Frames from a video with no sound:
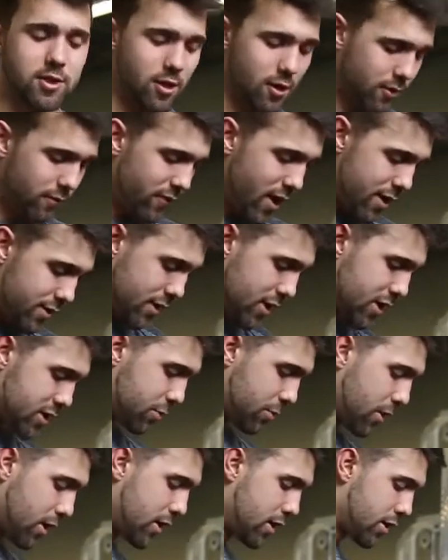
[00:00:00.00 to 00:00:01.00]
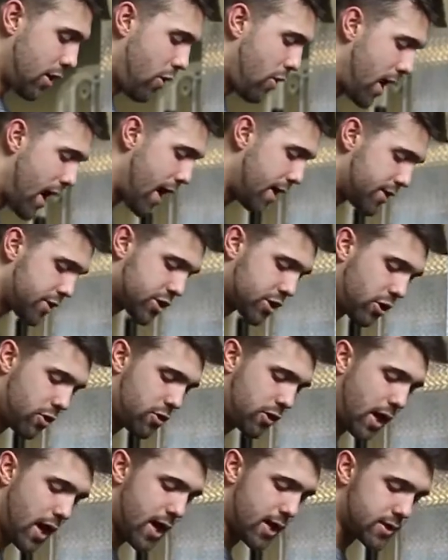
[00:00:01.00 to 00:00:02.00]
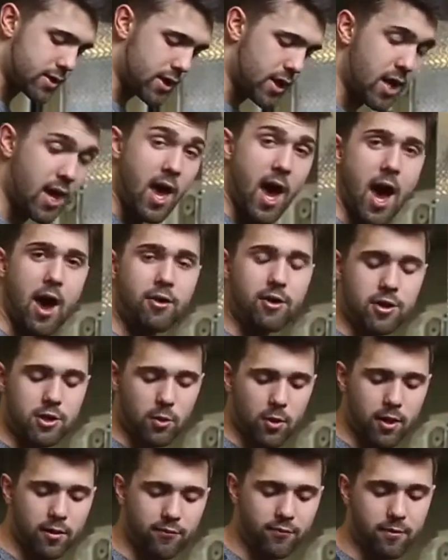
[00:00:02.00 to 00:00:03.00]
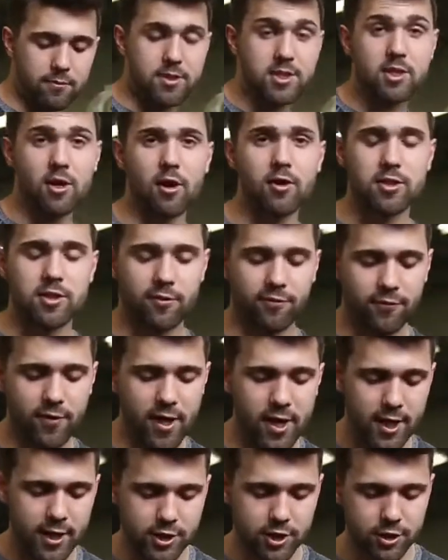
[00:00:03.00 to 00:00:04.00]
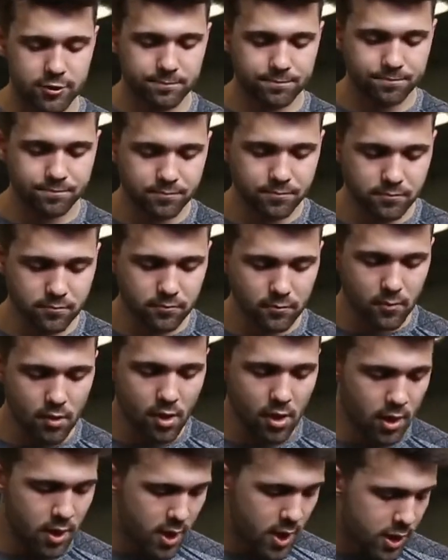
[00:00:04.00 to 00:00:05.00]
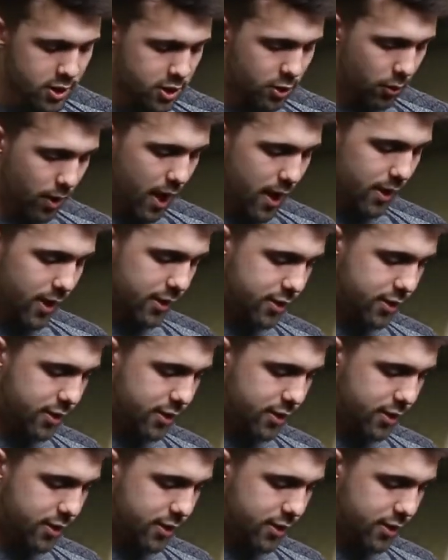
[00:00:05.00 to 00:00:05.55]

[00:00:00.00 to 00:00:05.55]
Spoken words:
circumvent this, we're going to go ahead and show you guys how to do it from start to finish. So what I